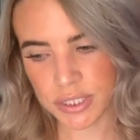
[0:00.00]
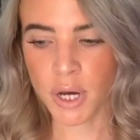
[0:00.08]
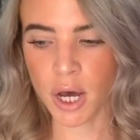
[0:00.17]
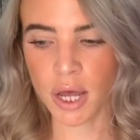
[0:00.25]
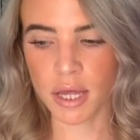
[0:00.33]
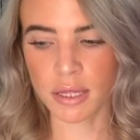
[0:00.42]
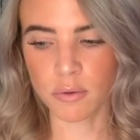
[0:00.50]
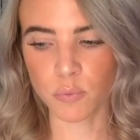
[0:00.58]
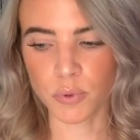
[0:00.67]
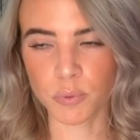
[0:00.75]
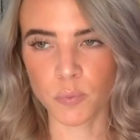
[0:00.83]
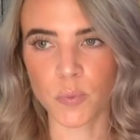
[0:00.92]
But
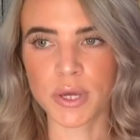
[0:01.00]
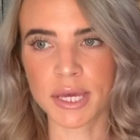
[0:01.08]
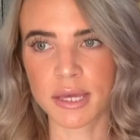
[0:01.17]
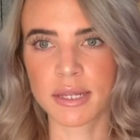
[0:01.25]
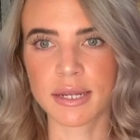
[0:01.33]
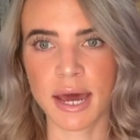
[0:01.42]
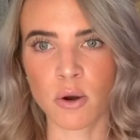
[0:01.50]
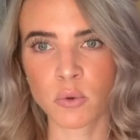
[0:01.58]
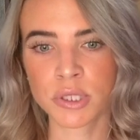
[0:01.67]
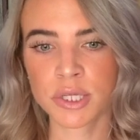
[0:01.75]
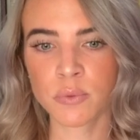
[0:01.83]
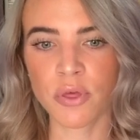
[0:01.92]
we, we not
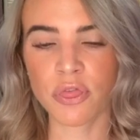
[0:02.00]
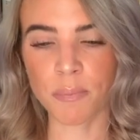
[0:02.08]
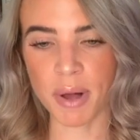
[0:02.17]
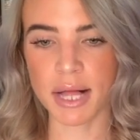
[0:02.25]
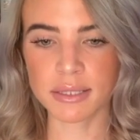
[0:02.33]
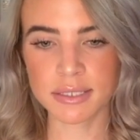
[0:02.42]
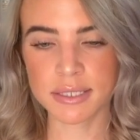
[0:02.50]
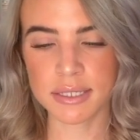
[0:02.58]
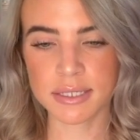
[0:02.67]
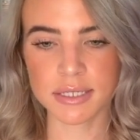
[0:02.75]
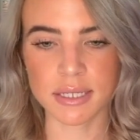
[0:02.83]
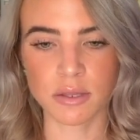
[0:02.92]
only with the
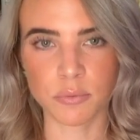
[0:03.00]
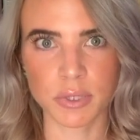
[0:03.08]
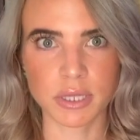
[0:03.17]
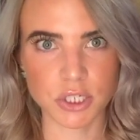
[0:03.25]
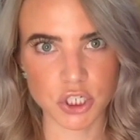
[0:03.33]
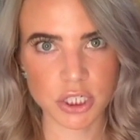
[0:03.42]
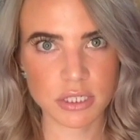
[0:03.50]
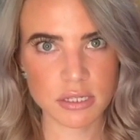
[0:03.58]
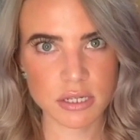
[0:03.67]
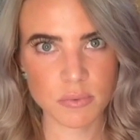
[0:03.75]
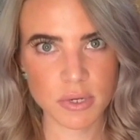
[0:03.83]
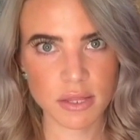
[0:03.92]
politics and the religion
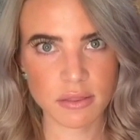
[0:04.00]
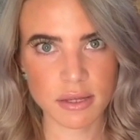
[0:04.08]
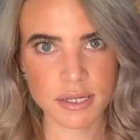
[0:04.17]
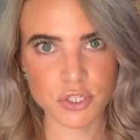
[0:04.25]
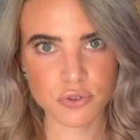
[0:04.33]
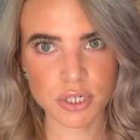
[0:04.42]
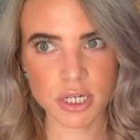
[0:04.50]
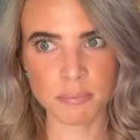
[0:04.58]
did we get the history,